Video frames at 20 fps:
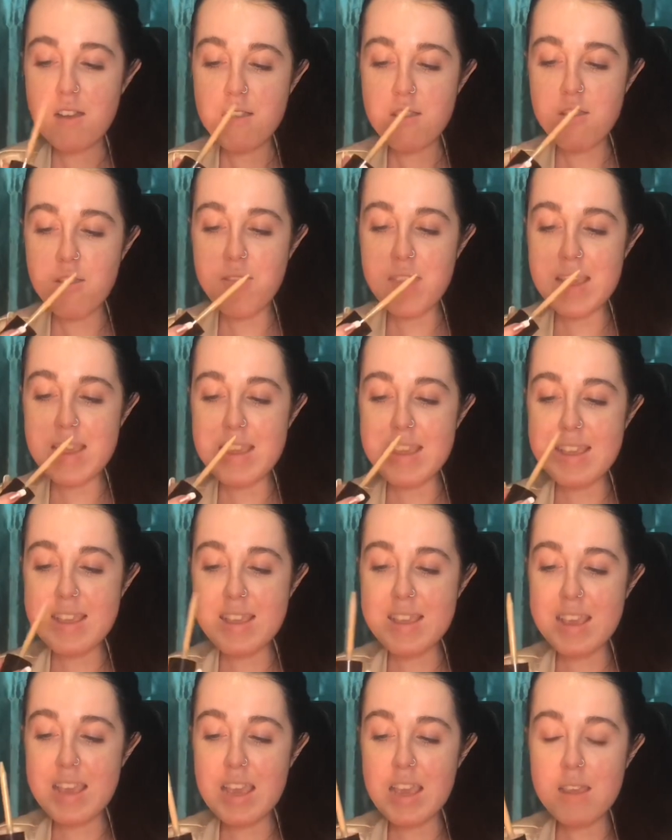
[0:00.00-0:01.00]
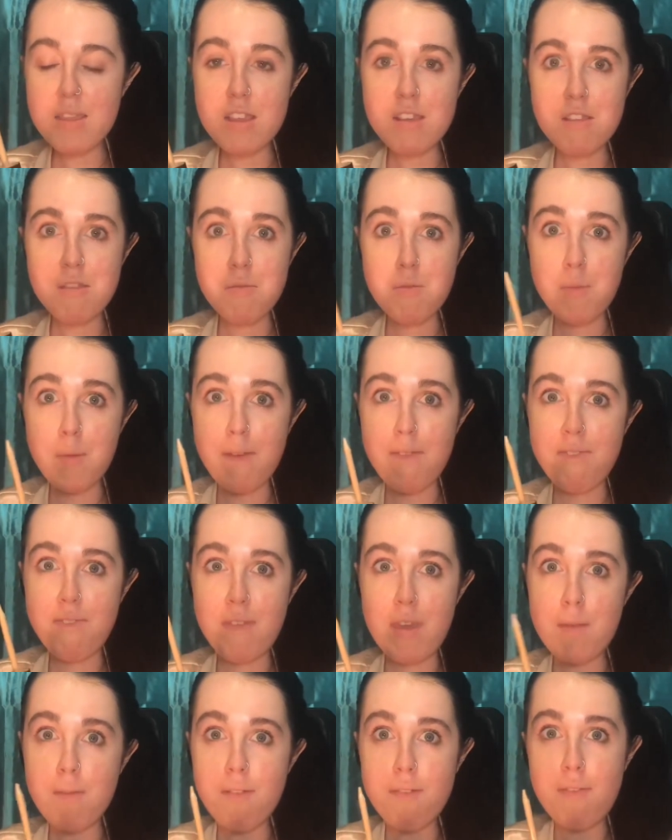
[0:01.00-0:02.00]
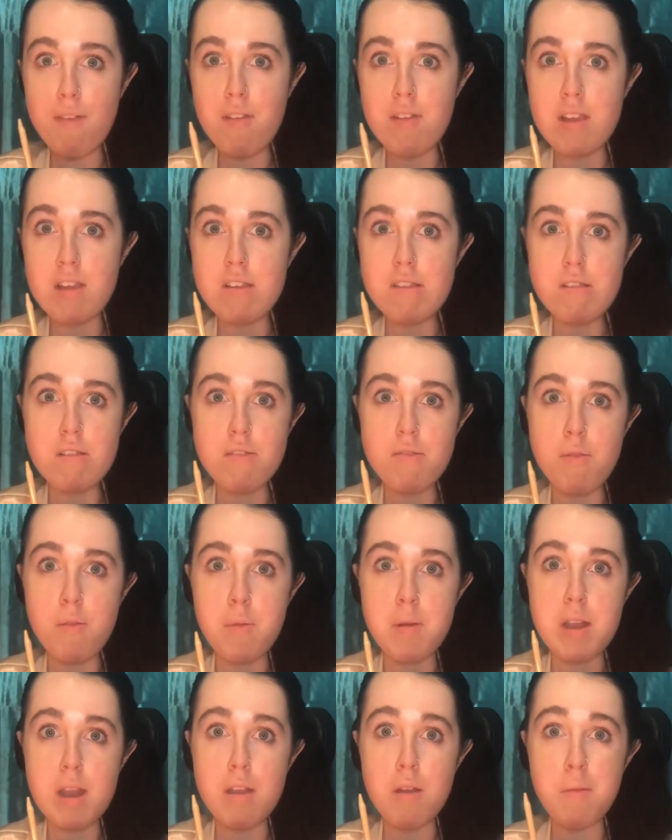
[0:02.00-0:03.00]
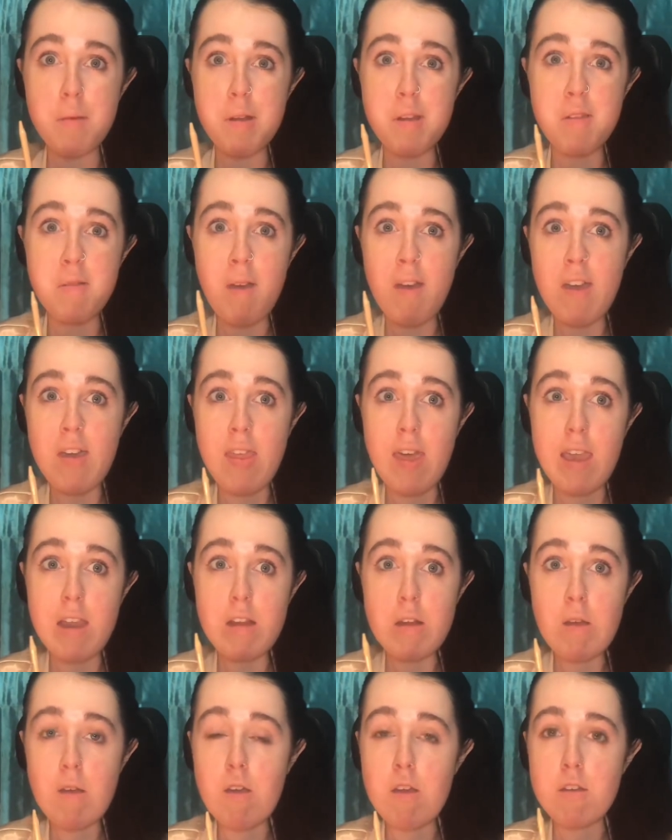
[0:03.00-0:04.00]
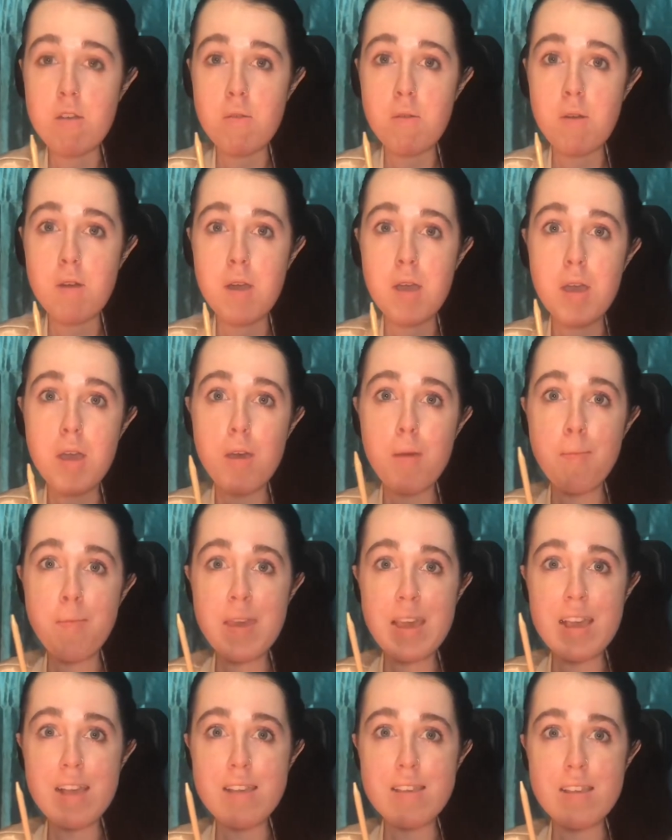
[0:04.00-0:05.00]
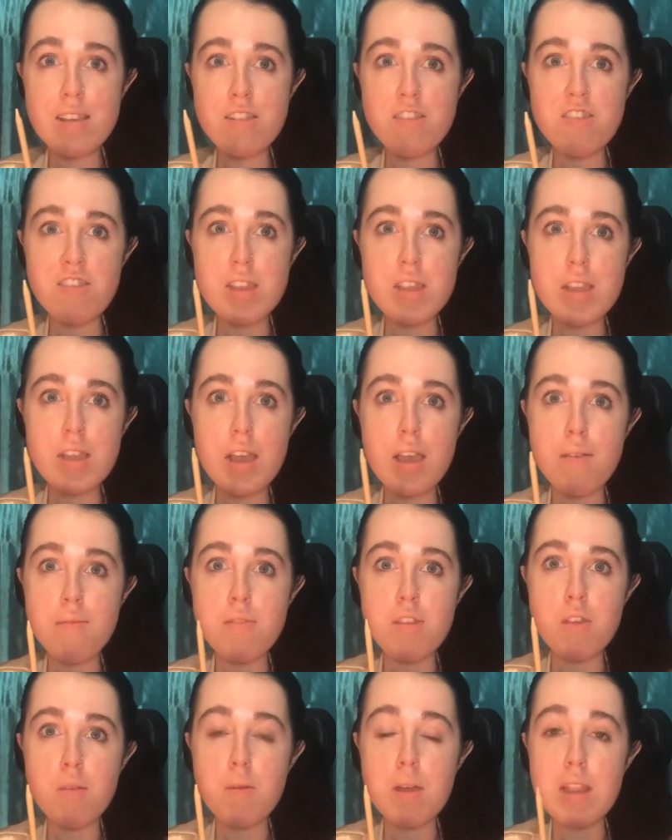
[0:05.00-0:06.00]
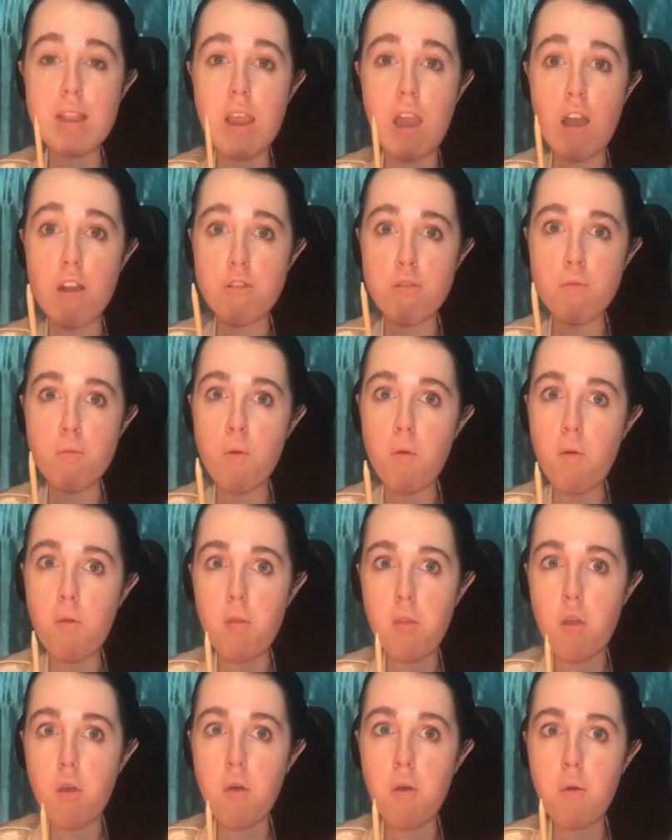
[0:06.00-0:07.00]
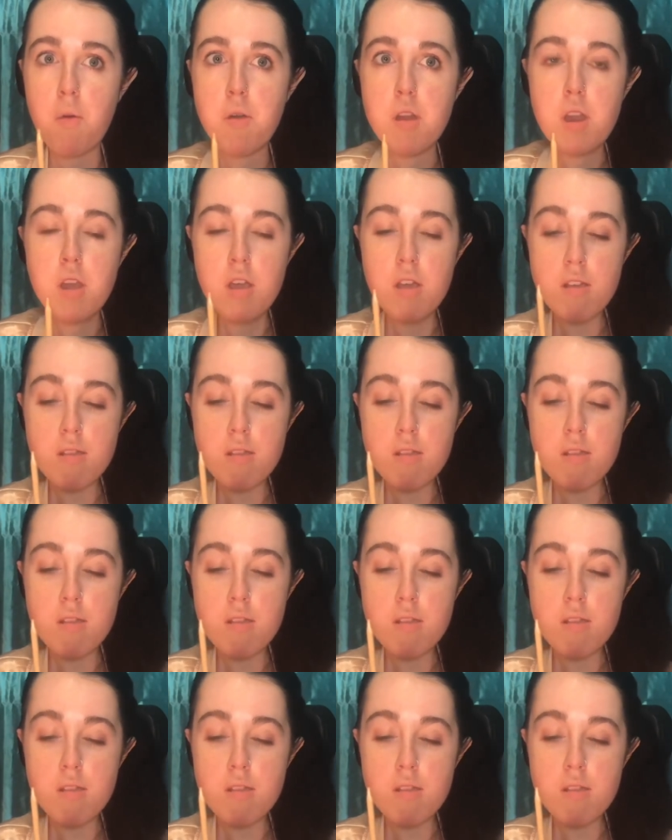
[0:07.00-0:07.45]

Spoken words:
So this is one of my favorite foundations for when I don't want to do highlight and contour, because this just gives you a natural glow.